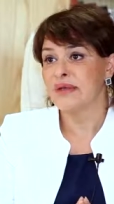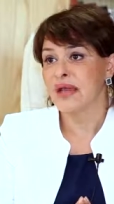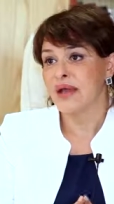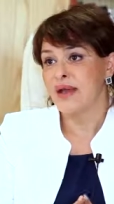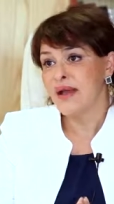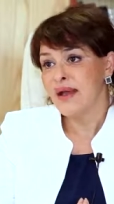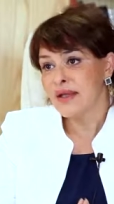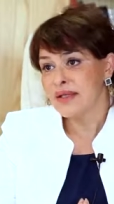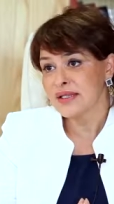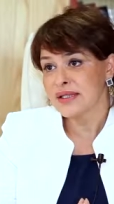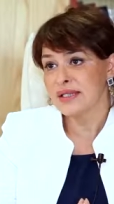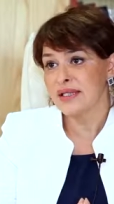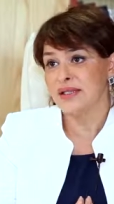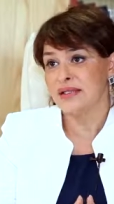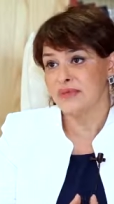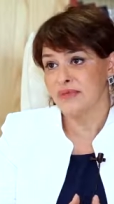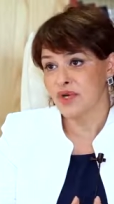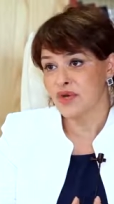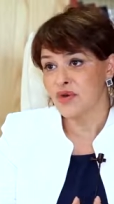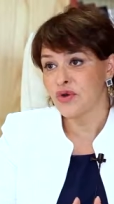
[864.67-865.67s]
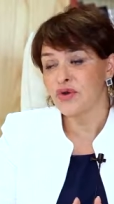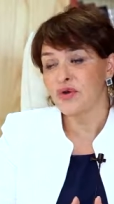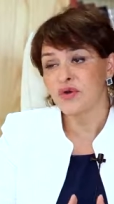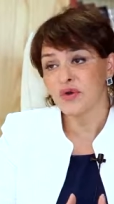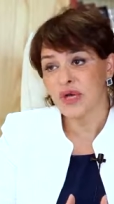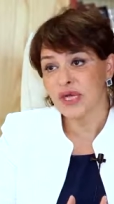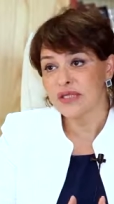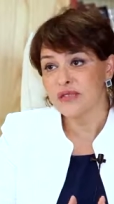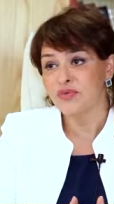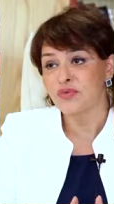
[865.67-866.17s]
us in
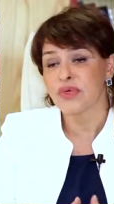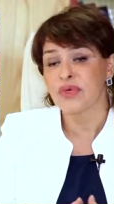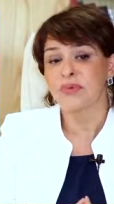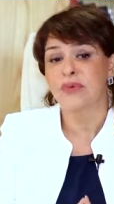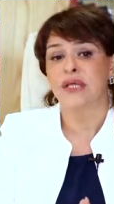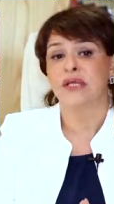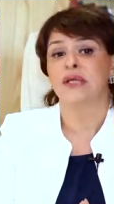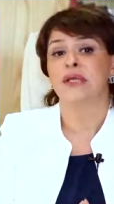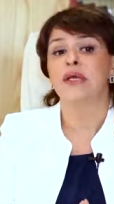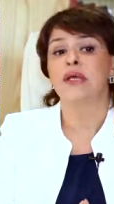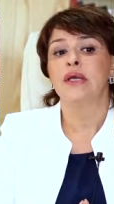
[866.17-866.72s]
Morocco as women.